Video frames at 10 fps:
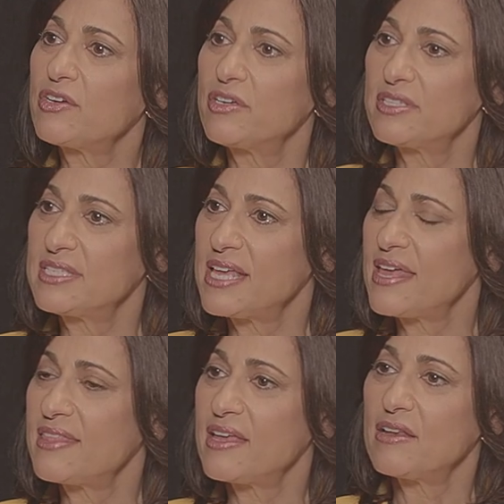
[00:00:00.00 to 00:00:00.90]
could
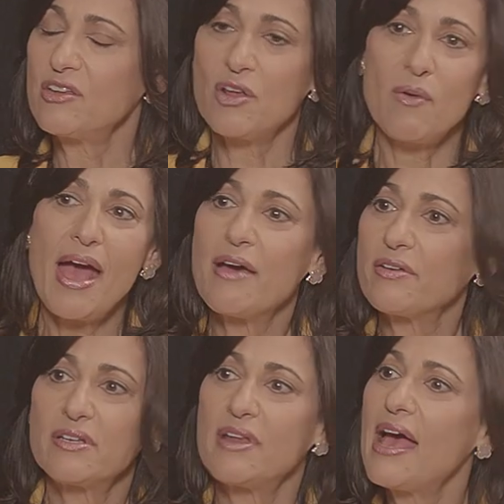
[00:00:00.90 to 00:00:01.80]
say that,
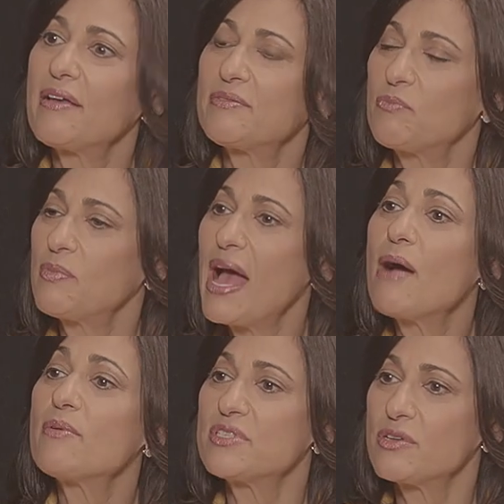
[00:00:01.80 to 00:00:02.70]

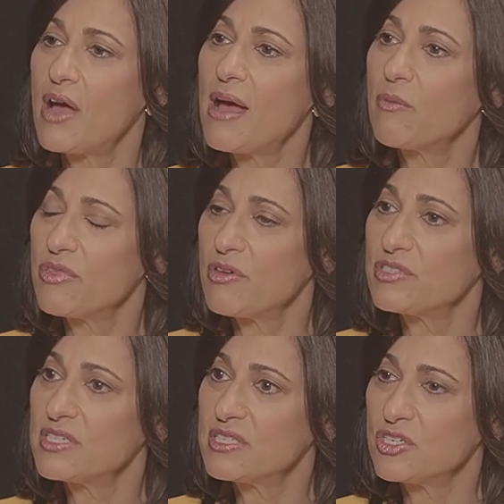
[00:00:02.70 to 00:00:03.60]
how were
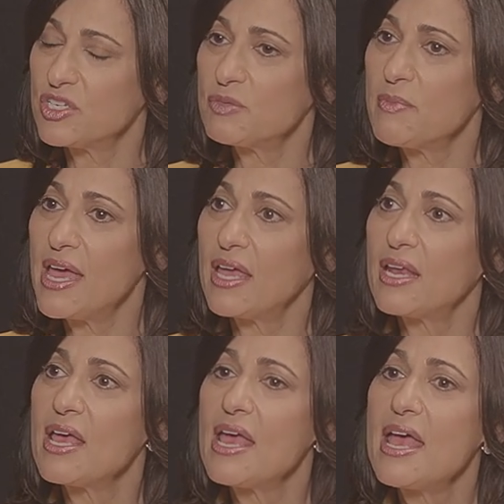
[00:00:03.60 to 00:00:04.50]
those decisions
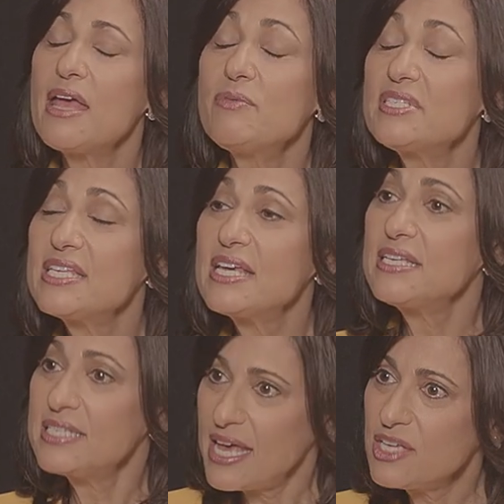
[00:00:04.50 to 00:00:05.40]
made? It was
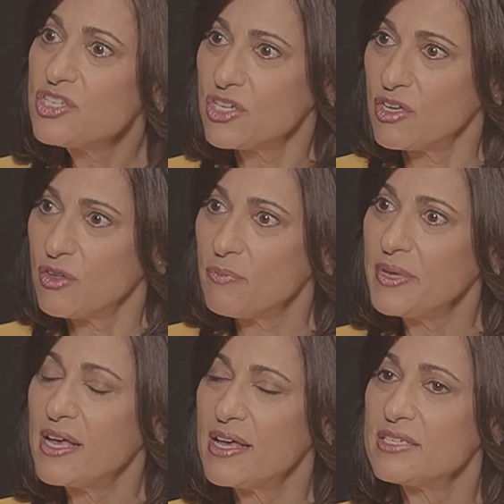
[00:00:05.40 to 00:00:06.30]
intentional
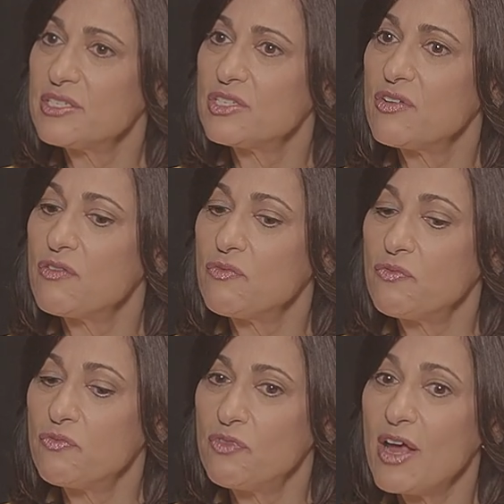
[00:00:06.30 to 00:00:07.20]
because
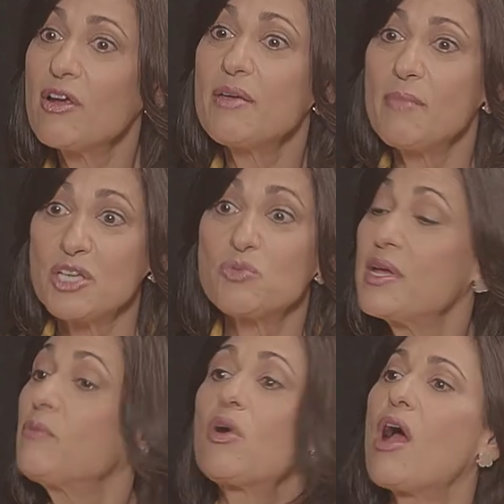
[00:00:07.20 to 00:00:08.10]
very much
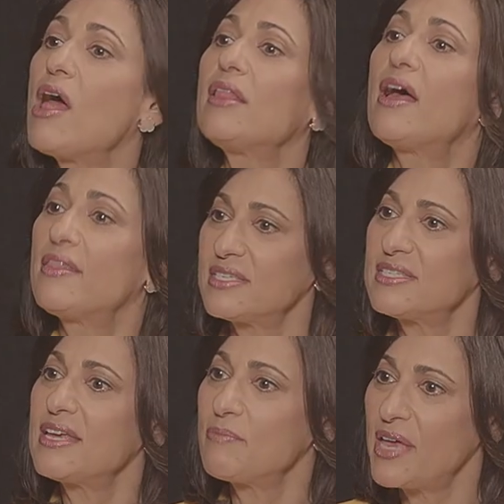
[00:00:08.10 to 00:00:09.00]
we were all on the
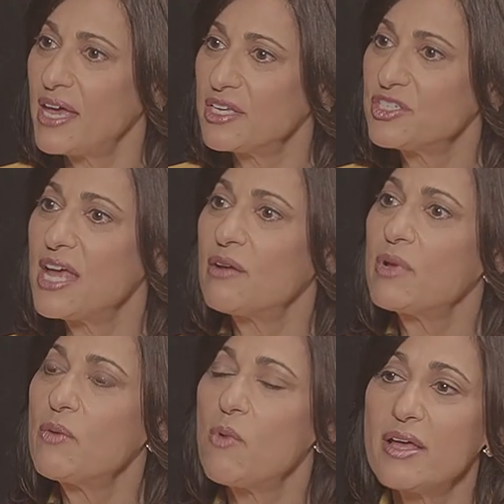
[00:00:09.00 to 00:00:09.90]
same page, and
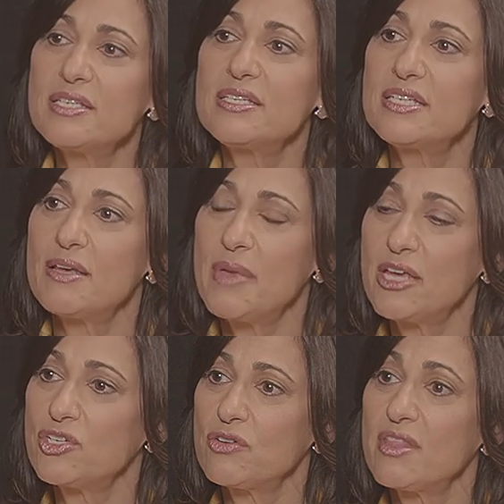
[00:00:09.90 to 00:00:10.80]
we wanted to
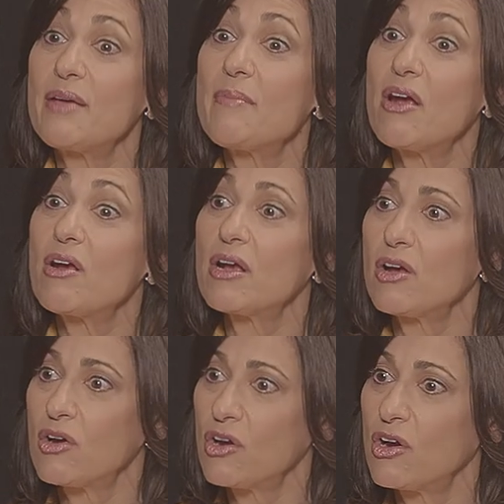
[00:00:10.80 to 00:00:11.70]
make sure that
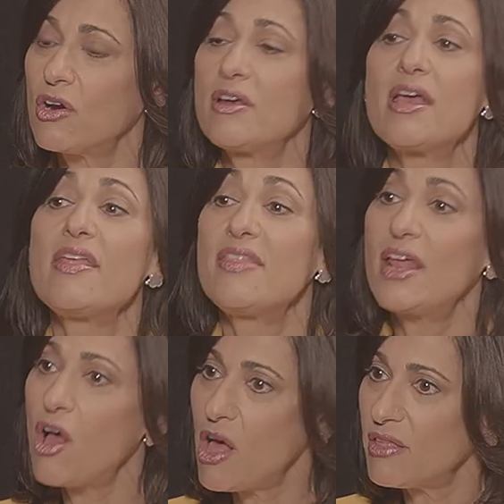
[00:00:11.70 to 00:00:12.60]
America heard
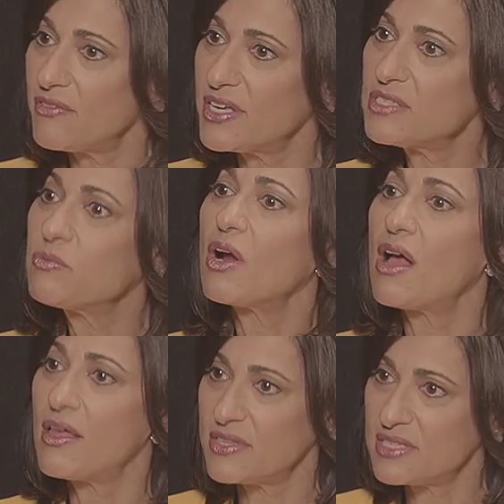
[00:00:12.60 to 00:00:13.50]
that all of us were
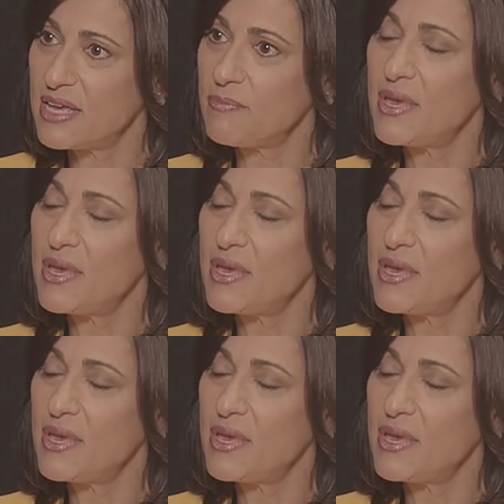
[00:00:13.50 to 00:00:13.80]
on the same